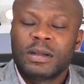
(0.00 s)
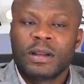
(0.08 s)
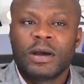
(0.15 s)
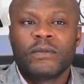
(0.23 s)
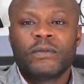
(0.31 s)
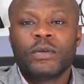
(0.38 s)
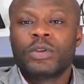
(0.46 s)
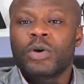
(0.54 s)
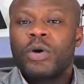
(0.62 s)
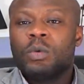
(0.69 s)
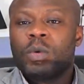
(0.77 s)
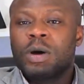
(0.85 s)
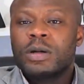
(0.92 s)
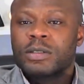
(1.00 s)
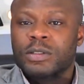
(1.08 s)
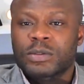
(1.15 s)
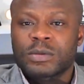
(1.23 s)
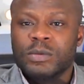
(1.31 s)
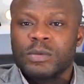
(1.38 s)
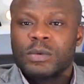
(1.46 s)
You know, if you do it one or
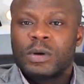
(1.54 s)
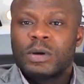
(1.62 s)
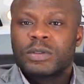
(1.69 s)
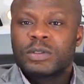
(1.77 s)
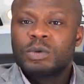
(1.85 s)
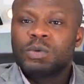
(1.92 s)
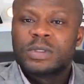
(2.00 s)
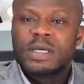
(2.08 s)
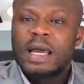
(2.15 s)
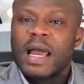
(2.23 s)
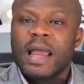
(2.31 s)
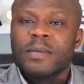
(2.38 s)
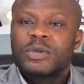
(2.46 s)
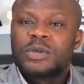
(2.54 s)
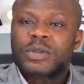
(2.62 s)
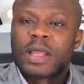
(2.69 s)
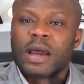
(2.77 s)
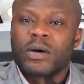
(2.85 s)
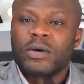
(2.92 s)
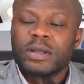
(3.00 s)
or two times, you're
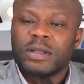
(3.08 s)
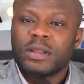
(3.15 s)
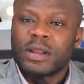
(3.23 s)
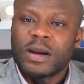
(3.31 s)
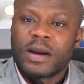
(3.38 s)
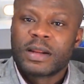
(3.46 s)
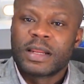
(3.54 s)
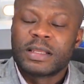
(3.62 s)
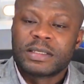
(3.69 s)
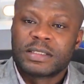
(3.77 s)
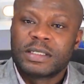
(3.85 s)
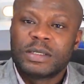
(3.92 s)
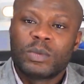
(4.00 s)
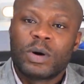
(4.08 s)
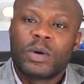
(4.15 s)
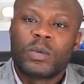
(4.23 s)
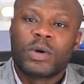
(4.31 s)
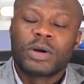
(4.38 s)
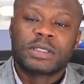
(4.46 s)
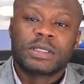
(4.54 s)
not going to learn and see what
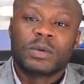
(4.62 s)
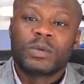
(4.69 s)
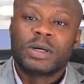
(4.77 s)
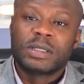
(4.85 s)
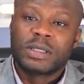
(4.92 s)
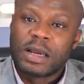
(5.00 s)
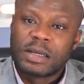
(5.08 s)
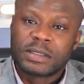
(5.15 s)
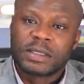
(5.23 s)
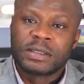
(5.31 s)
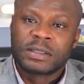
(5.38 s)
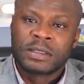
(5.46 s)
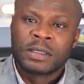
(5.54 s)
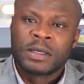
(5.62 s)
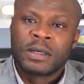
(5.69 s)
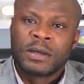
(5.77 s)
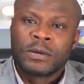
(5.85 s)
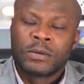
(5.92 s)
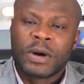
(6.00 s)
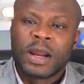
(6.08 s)
works and what doesn't,
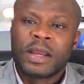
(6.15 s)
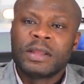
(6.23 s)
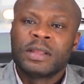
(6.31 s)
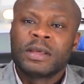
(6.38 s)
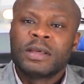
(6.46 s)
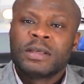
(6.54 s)
right?